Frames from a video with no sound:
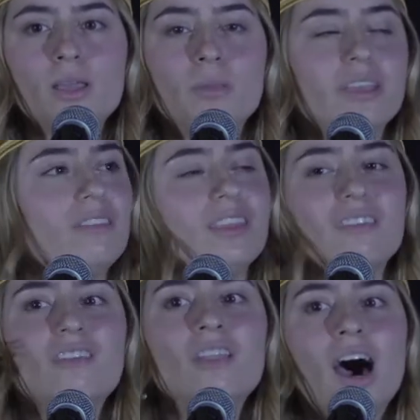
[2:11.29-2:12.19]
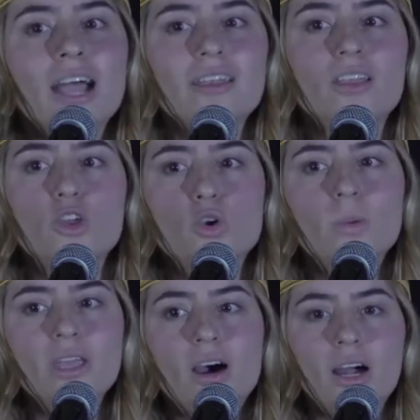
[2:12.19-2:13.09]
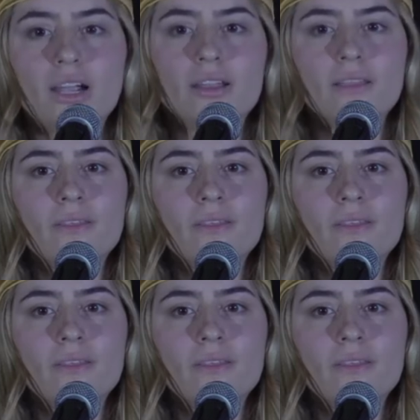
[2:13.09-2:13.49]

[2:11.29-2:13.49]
because this is not who we are.